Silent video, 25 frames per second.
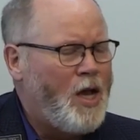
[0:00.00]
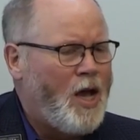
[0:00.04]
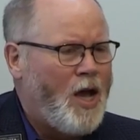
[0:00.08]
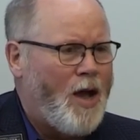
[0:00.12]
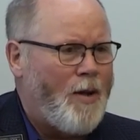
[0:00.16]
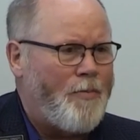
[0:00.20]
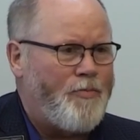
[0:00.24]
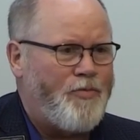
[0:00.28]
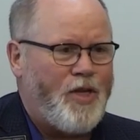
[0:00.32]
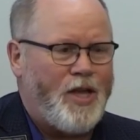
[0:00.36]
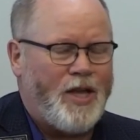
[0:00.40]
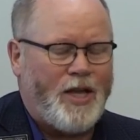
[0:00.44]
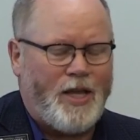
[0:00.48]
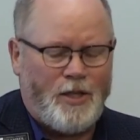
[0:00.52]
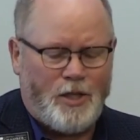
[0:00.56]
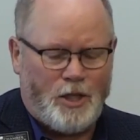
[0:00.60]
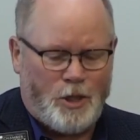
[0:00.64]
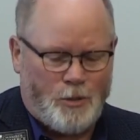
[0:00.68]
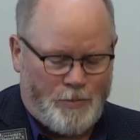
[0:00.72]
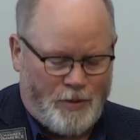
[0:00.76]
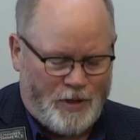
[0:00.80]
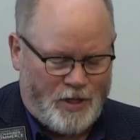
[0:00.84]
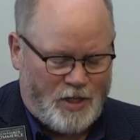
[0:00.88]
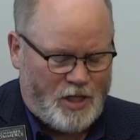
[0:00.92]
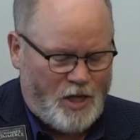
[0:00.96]
I'm thinking
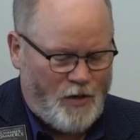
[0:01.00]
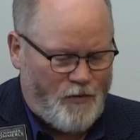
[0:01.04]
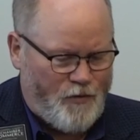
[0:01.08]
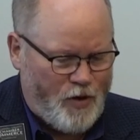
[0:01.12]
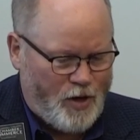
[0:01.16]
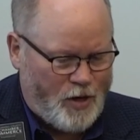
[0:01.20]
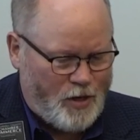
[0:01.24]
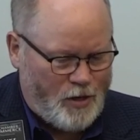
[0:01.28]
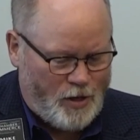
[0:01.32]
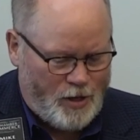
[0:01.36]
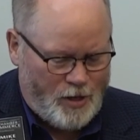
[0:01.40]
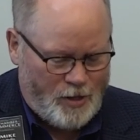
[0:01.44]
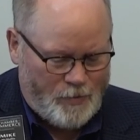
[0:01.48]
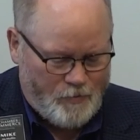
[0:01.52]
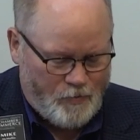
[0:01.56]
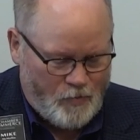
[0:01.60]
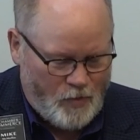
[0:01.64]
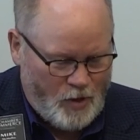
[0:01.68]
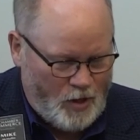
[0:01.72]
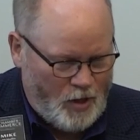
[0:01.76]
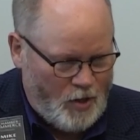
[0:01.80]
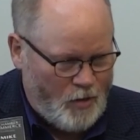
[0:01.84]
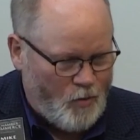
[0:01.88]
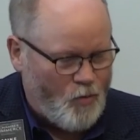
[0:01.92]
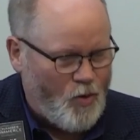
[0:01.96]
specifically
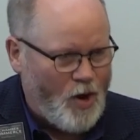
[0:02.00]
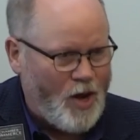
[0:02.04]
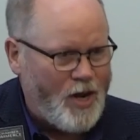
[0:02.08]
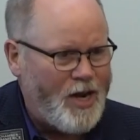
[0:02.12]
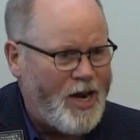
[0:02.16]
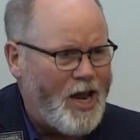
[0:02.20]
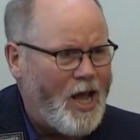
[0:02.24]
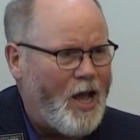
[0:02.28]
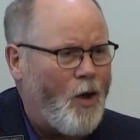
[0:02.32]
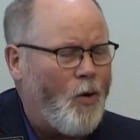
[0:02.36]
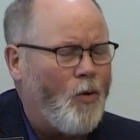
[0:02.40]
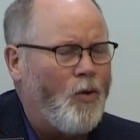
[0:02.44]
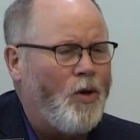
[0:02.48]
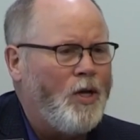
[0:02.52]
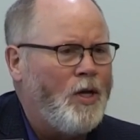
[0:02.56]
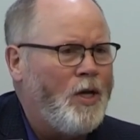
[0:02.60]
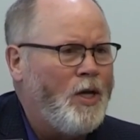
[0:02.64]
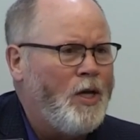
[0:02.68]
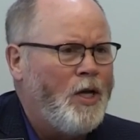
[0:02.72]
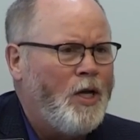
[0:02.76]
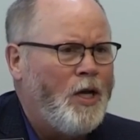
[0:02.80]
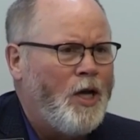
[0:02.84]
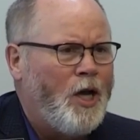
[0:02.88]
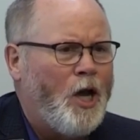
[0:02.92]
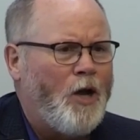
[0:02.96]
right now
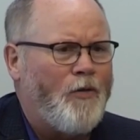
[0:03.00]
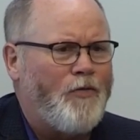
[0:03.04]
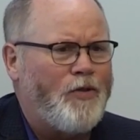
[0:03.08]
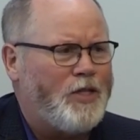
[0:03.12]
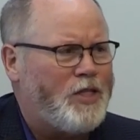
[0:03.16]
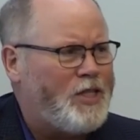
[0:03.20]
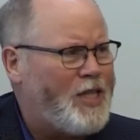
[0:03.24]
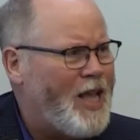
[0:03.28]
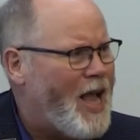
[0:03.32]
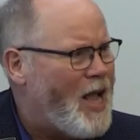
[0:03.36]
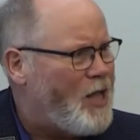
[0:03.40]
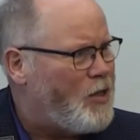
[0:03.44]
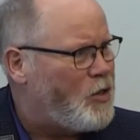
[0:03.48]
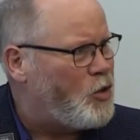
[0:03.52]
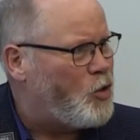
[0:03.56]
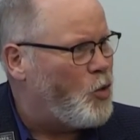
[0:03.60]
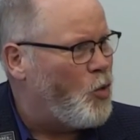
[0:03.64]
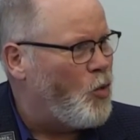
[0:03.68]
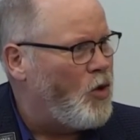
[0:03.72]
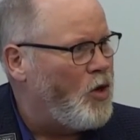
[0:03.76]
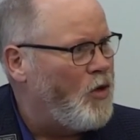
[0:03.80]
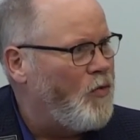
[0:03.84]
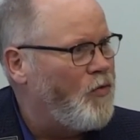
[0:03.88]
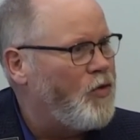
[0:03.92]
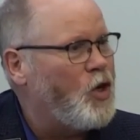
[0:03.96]
of a sad
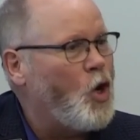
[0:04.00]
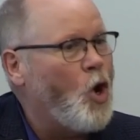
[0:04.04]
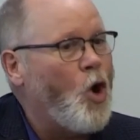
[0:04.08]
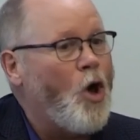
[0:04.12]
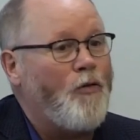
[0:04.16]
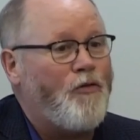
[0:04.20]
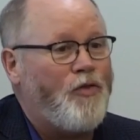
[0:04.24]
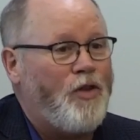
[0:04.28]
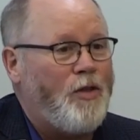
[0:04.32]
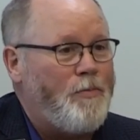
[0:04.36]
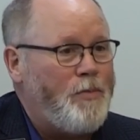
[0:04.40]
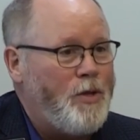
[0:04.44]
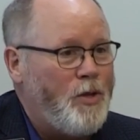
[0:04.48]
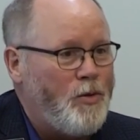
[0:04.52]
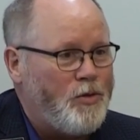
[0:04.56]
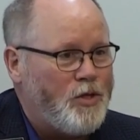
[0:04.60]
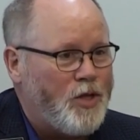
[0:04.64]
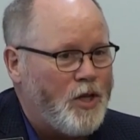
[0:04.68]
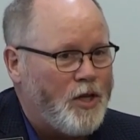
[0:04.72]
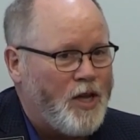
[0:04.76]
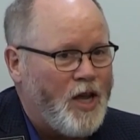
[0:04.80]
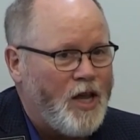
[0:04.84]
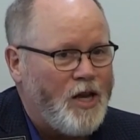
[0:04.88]
story of Coffee Music.